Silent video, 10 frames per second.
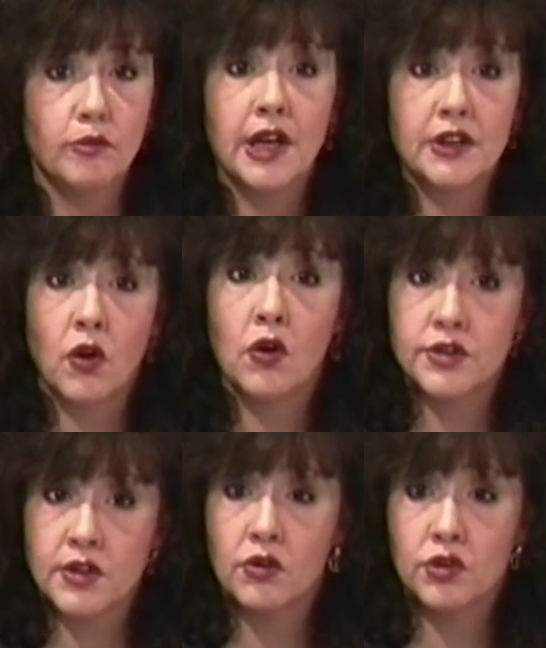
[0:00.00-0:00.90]
but
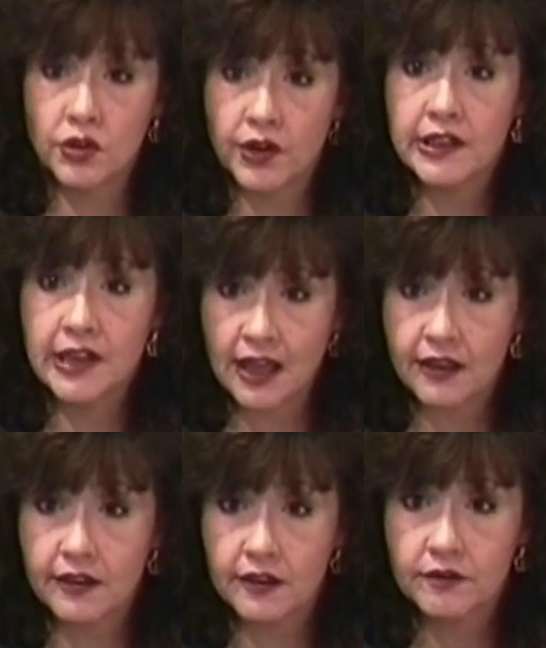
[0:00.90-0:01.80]
also during
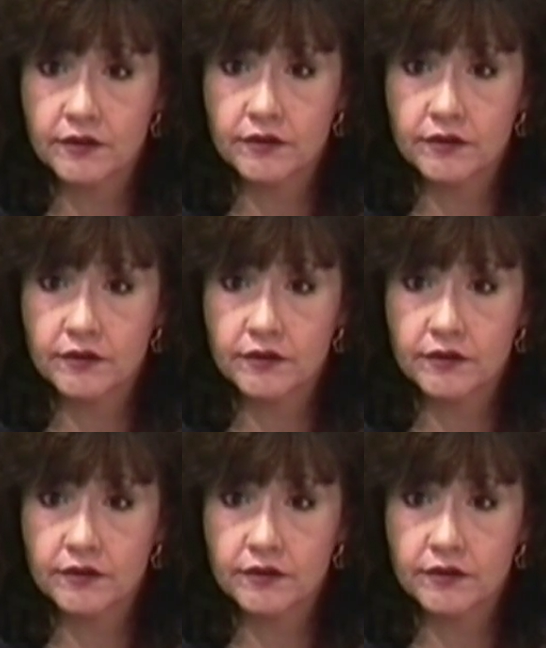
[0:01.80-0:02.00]
death.